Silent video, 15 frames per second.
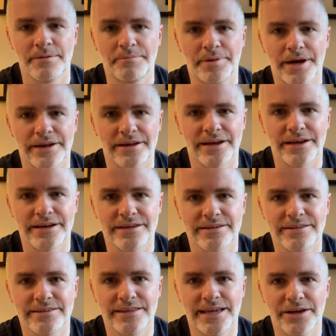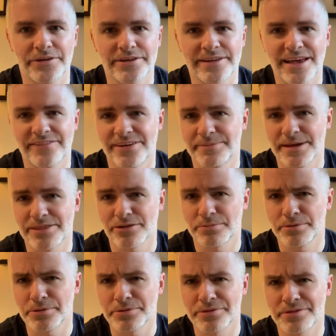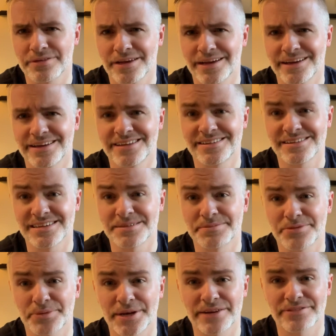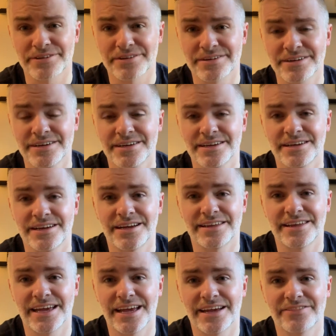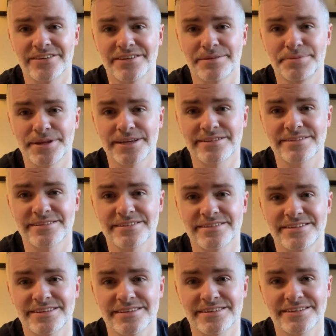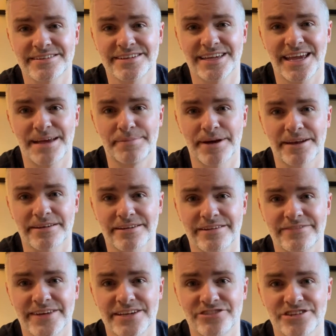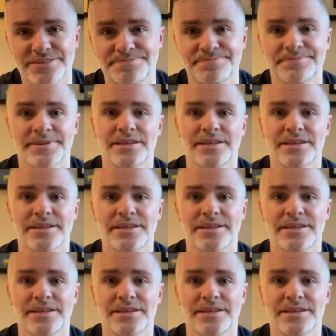but uh, they always have him at their booth, uh, it seems, whenever uh, they have a, a place to, to camp out at a convention.